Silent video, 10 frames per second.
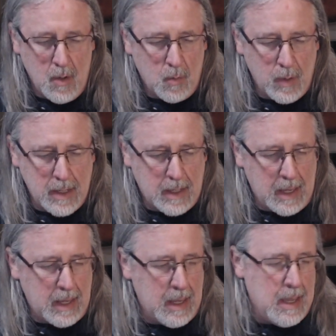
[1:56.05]
We
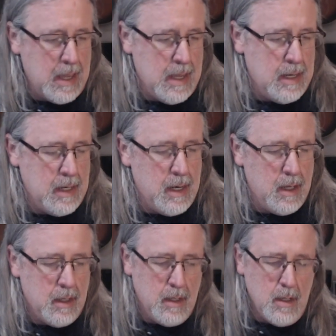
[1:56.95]
can
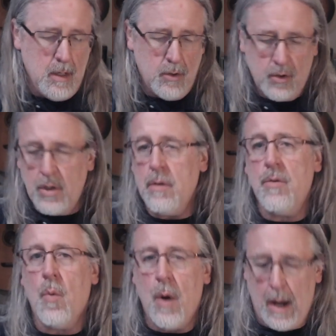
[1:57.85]
shield the
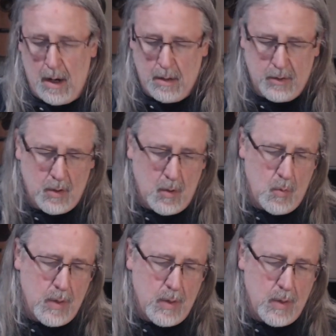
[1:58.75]
wire. So we